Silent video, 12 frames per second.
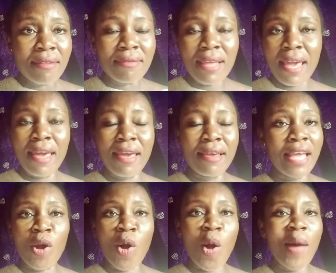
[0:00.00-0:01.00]

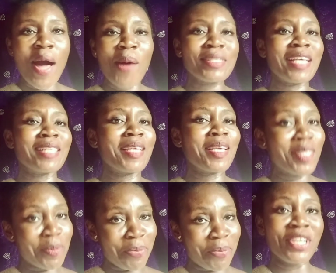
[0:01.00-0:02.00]
they come out as
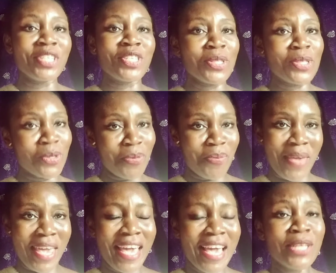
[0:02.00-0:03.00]
inspiration to
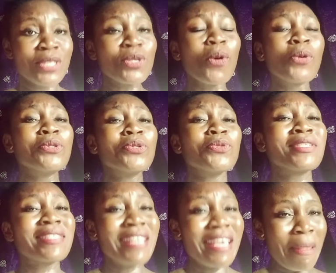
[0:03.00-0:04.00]
me. So
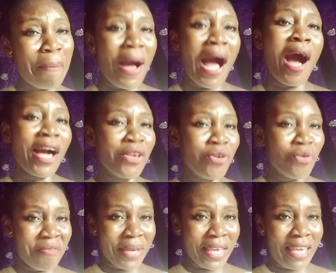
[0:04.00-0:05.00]
see the power you
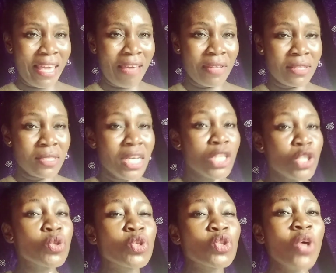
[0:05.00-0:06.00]
have been given
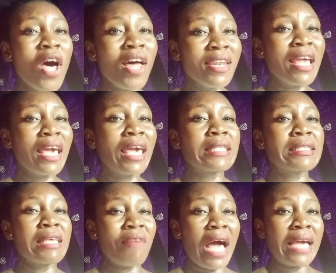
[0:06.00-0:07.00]
to turn
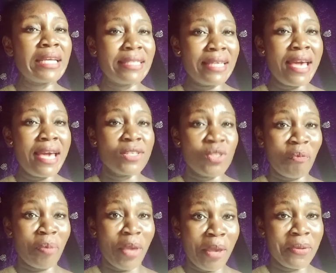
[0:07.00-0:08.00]
negative ideas of
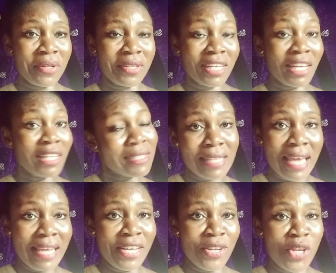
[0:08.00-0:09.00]
people
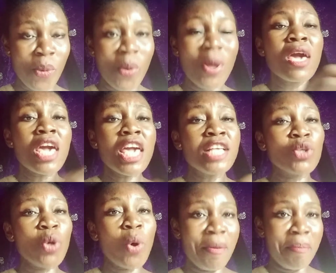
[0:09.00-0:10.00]
concerning you
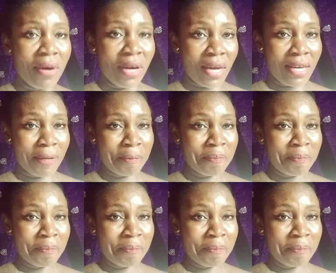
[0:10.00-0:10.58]
into a book